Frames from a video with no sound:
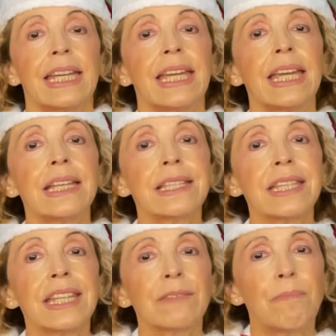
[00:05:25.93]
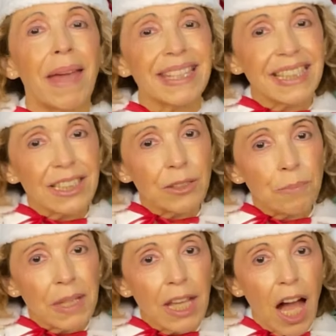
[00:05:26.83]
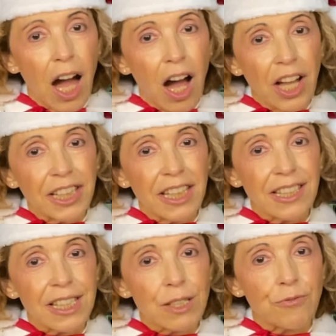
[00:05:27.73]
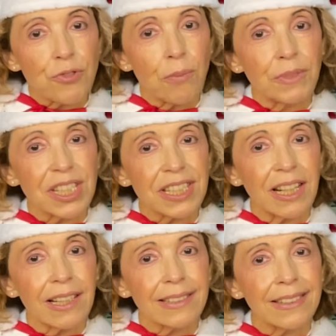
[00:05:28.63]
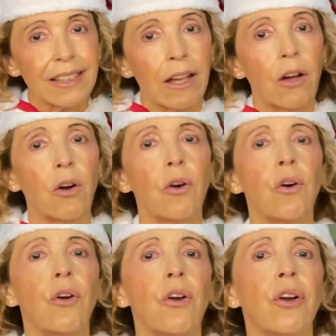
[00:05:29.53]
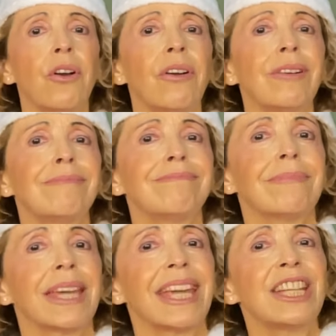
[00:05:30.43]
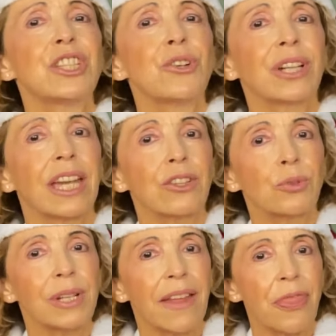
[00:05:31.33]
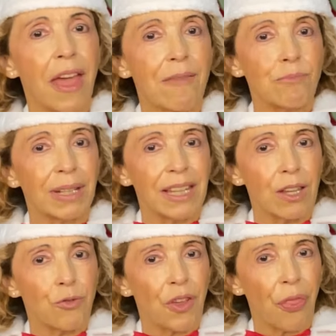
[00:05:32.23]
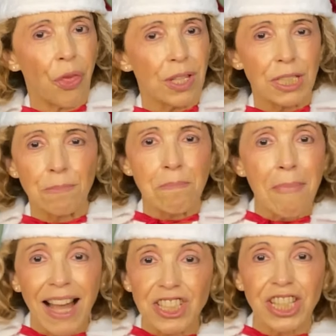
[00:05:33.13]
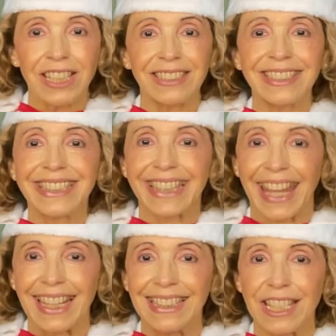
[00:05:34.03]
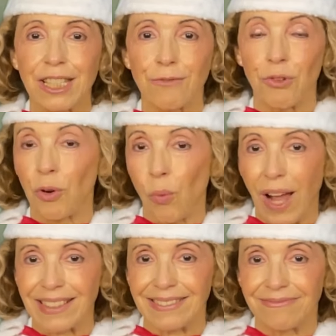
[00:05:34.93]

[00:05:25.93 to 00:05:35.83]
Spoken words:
Is it better to be honest from the start? Or is it okay to let them believe in these magical tales for a while?